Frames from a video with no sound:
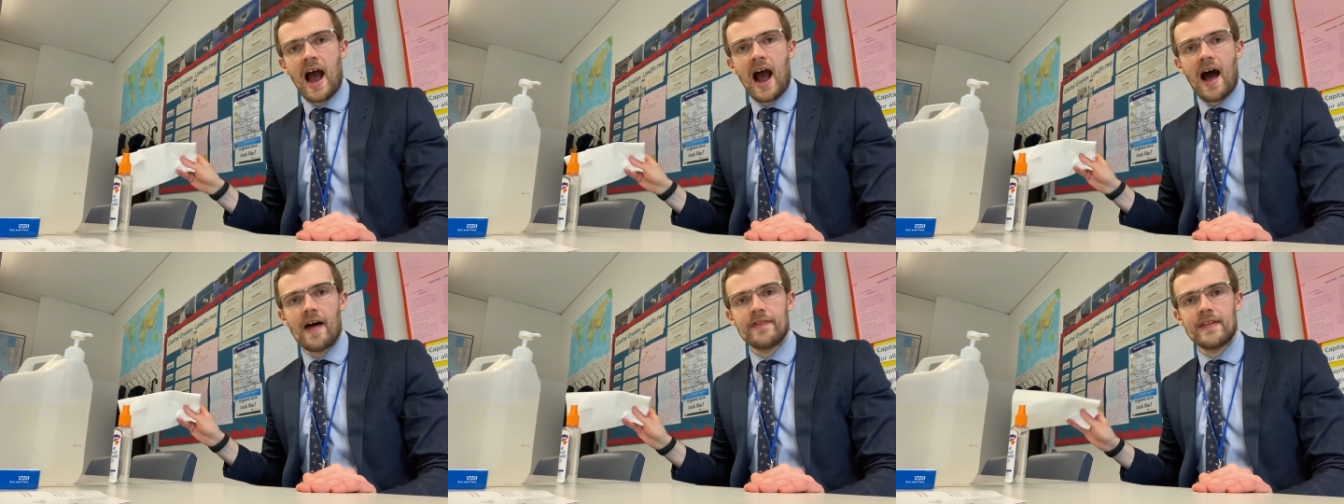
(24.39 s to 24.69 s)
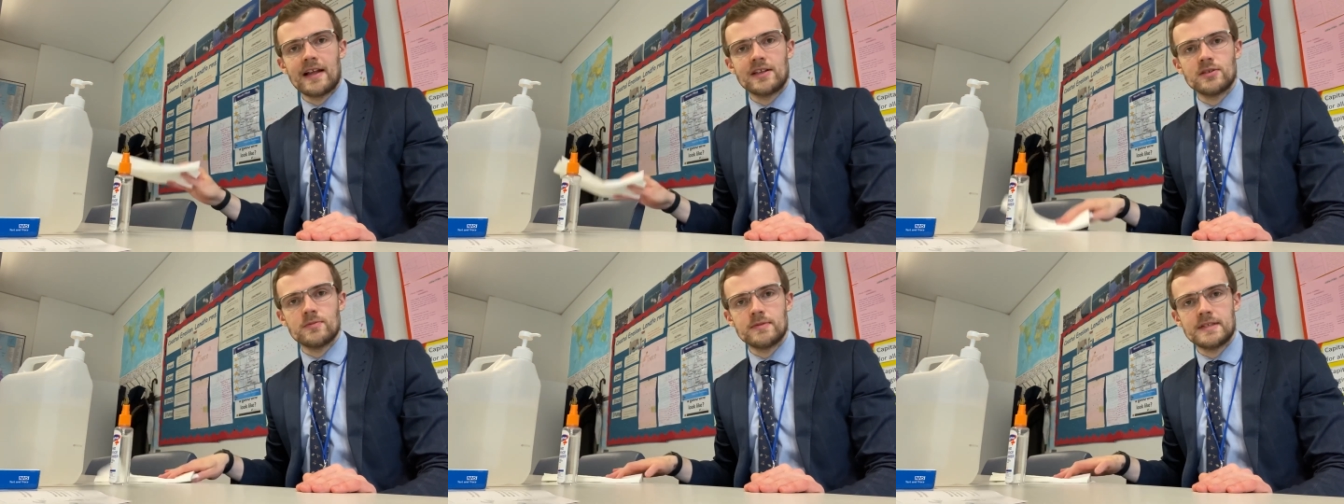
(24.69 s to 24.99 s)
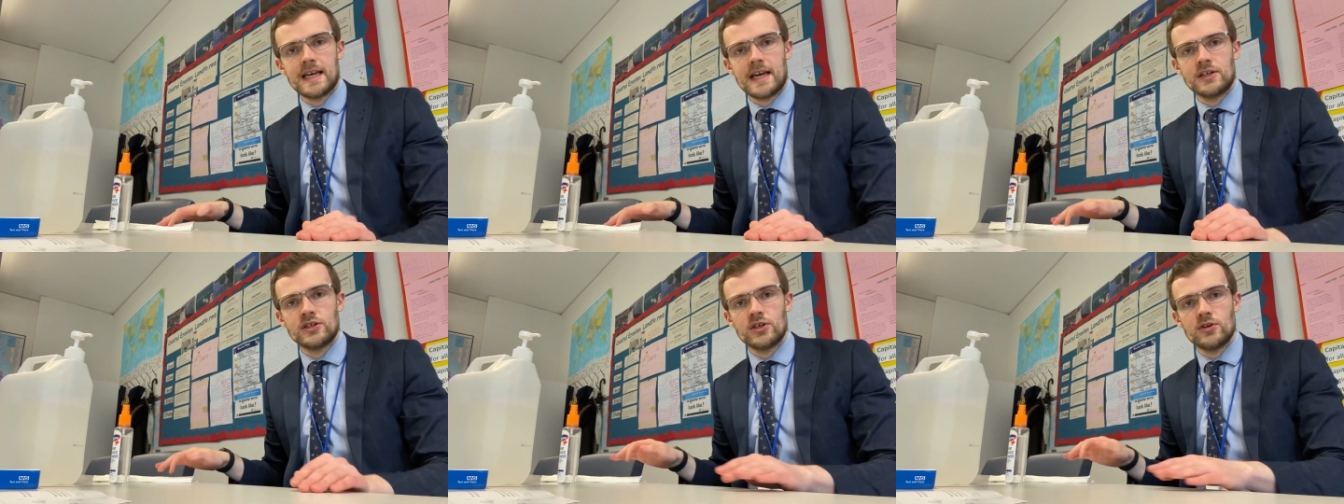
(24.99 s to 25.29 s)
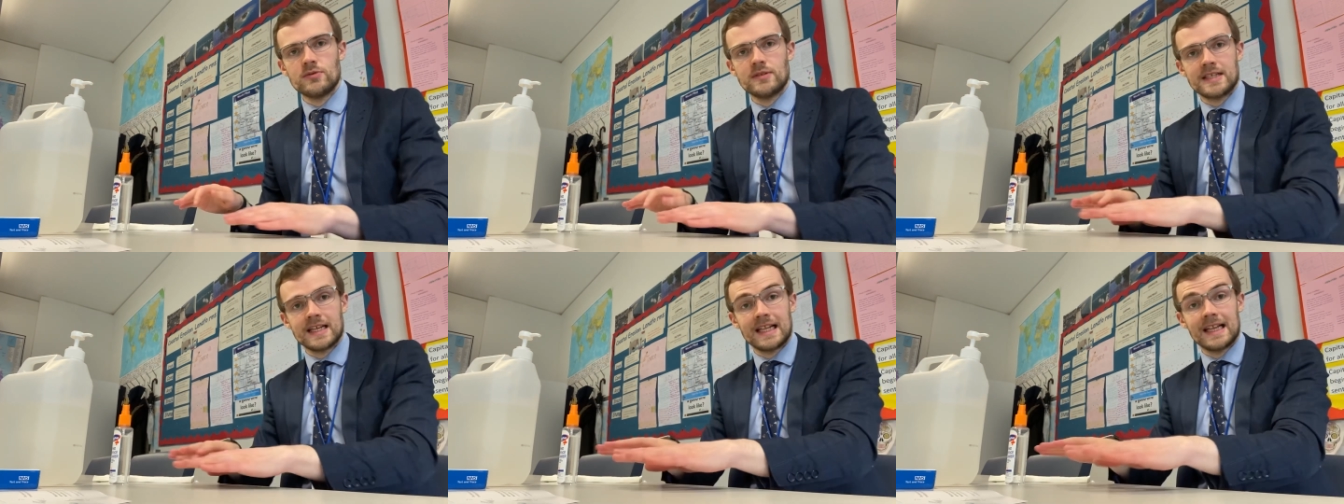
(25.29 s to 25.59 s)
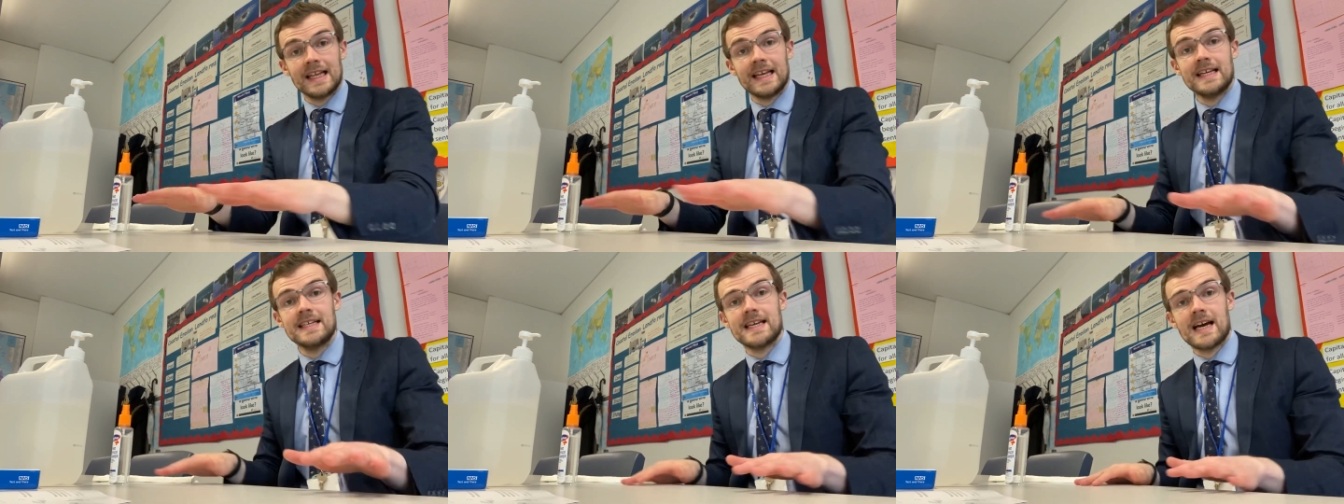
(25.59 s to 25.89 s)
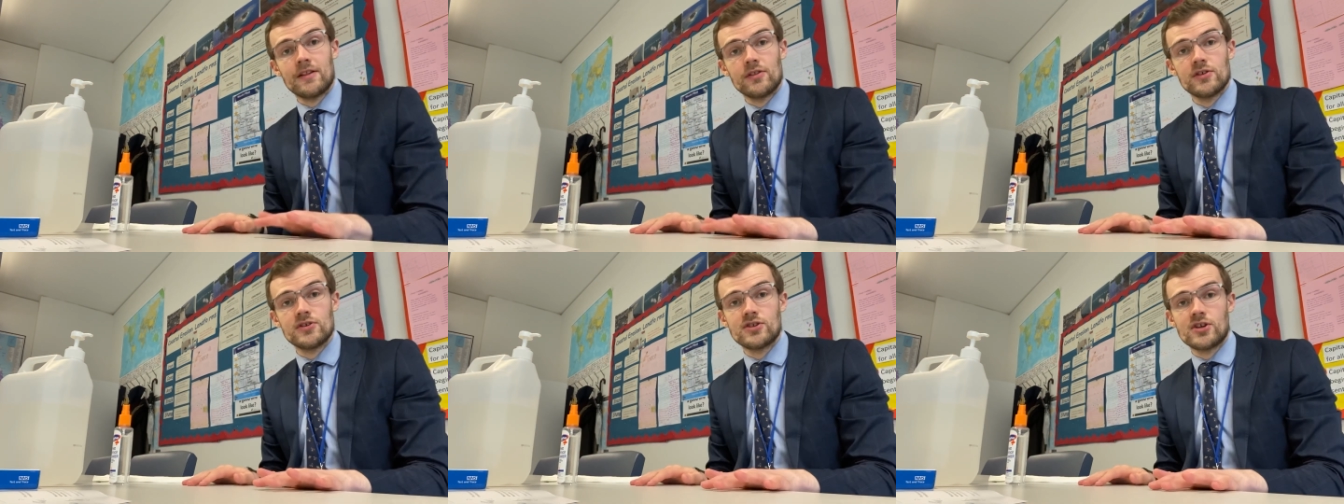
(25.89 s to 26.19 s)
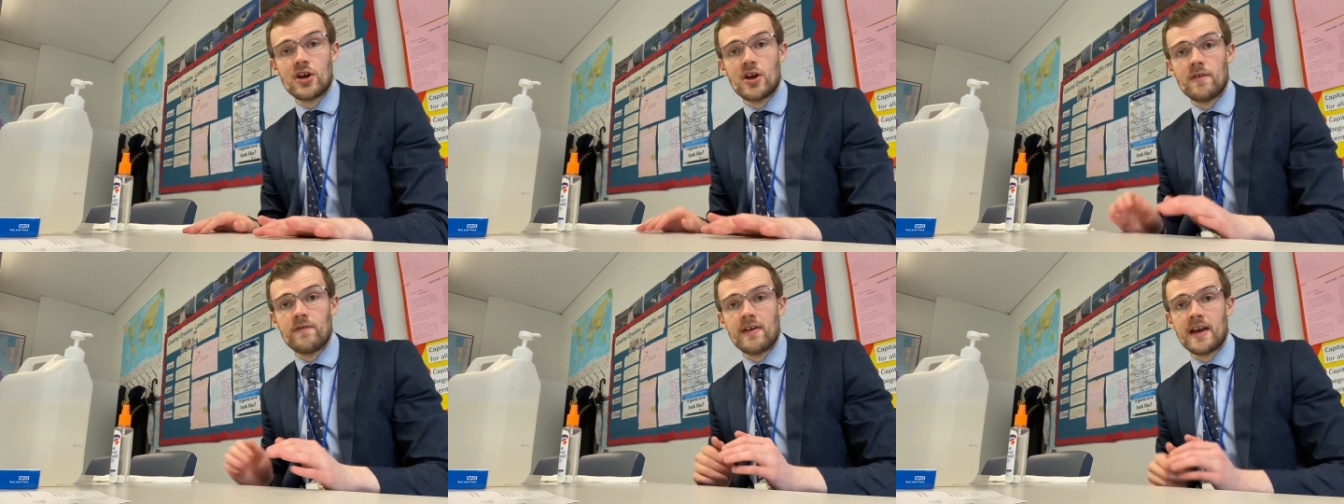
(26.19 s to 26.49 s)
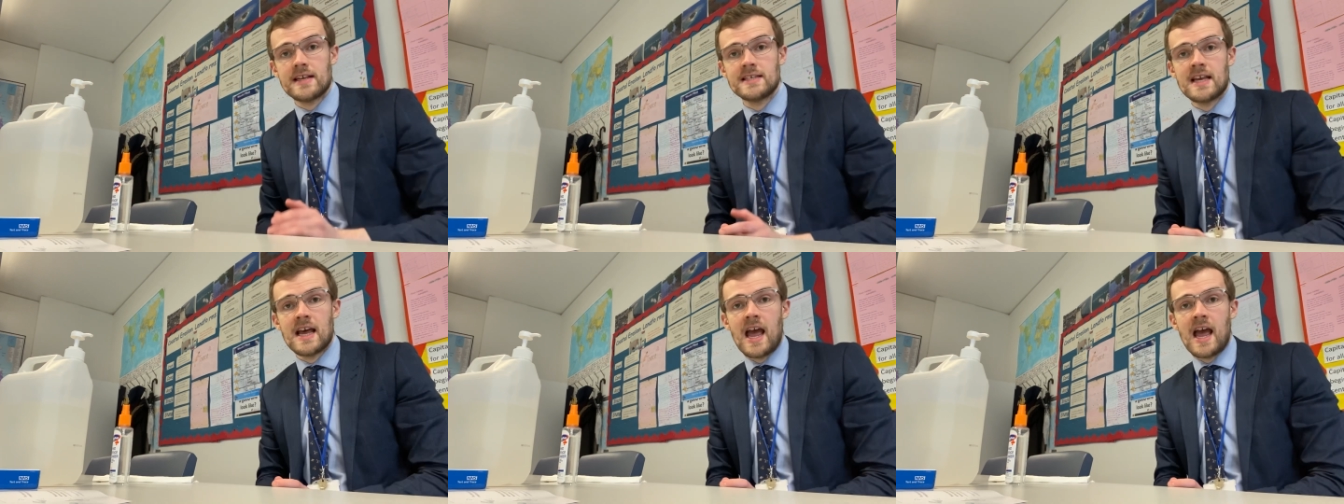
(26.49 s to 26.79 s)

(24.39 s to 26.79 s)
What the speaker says: and then some tissues to clean down the surface,